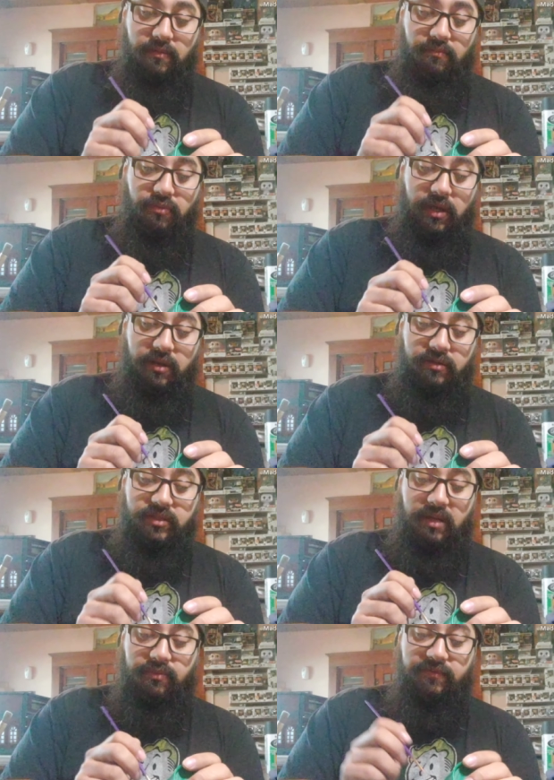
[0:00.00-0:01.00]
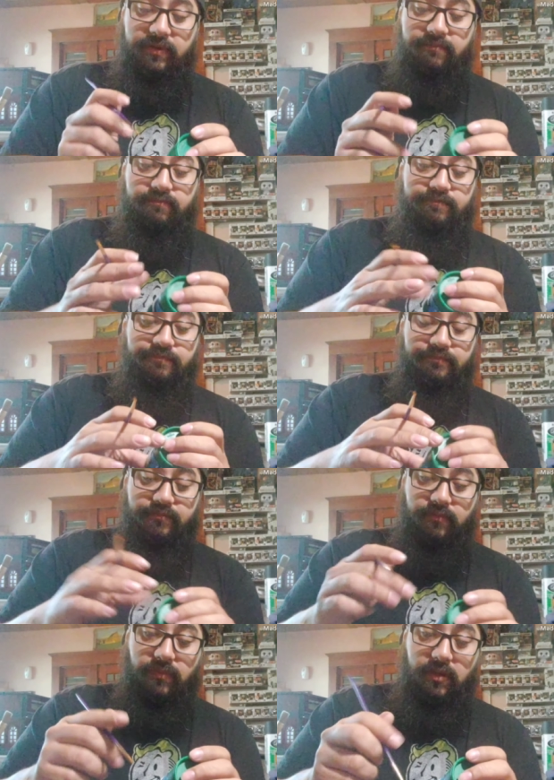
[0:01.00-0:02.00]
brown on top of it.
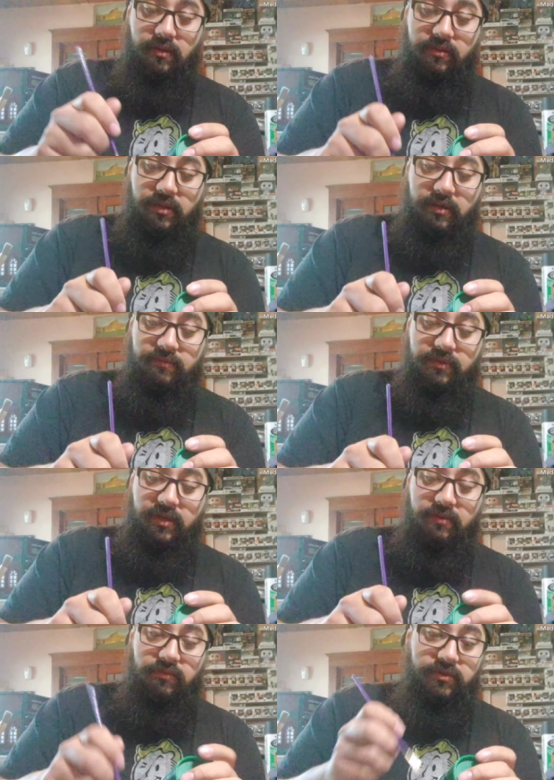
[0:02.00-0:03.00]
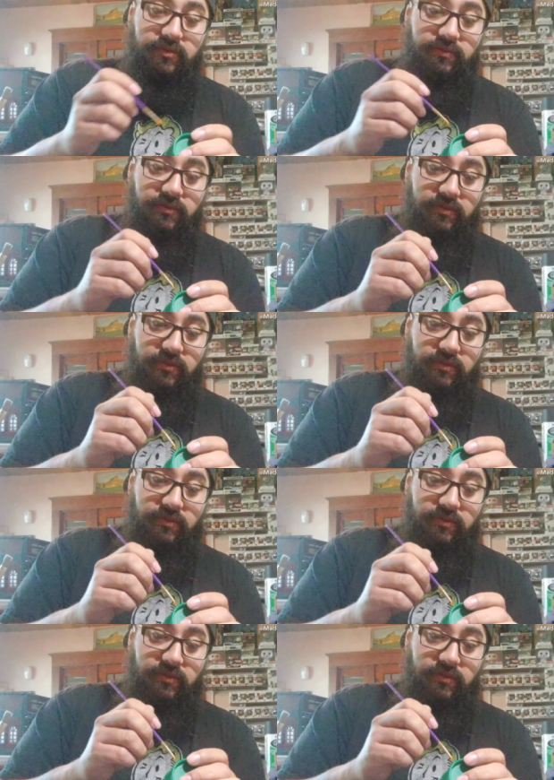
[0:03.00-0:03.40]
Then after that, we'll do